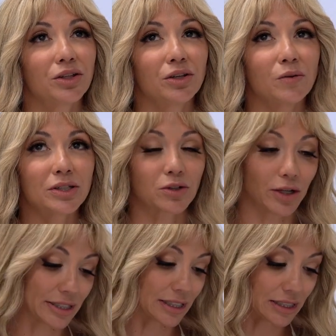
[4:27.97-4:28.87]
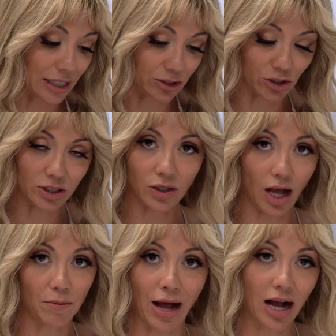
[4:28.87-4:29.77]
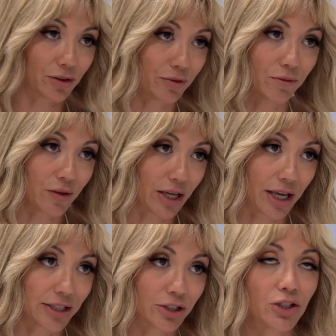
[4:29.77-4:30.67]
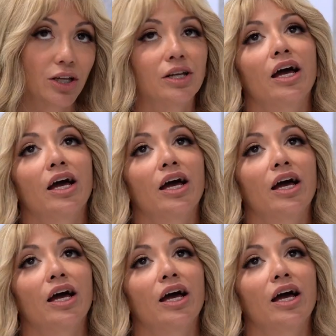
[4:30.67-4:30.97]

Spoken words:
you know what's crazy is I just got back from vacation,